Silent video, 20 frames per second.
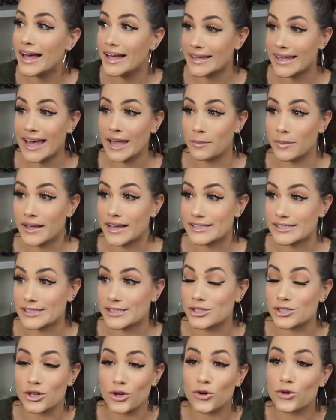Again, because
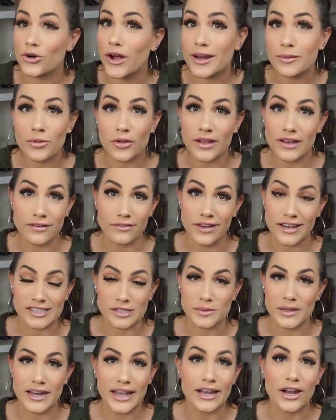it's an incredible
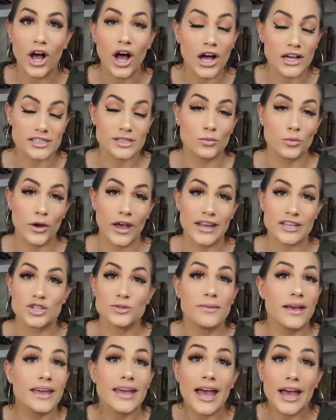investment and awesome way
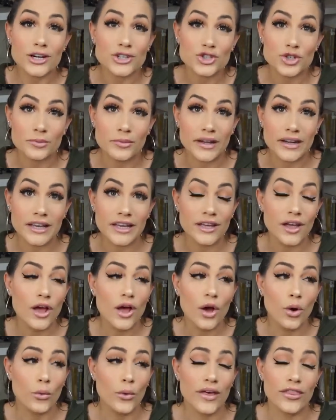to make extra money,
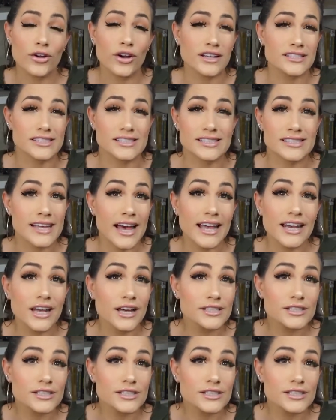whether it's a side